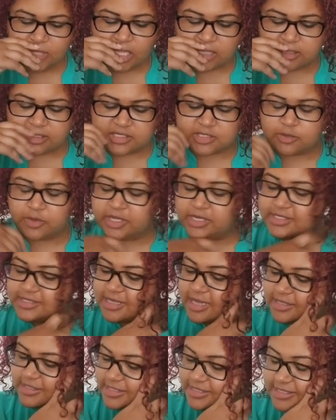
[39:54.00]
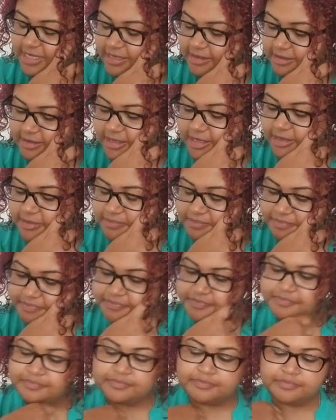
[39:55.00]
This queen is not decided yet.
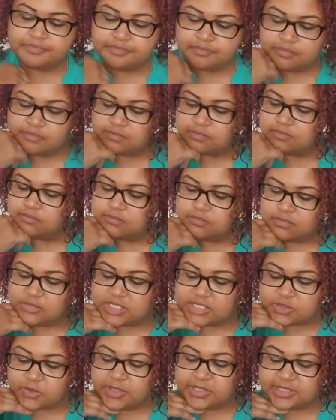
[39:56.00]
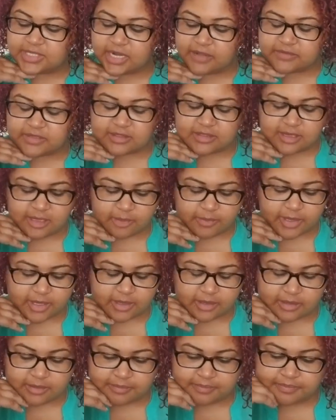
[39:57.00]
This queen's gonna have to think
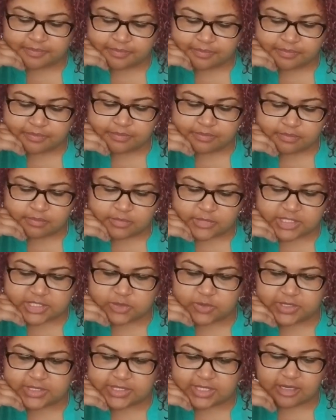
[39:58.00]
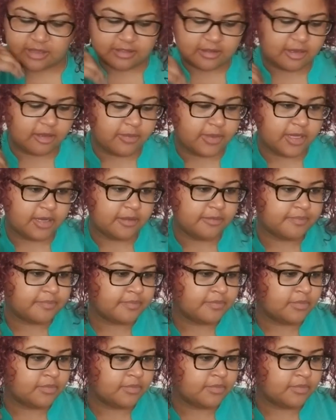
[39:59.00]
about it. This queen's gonna think about it.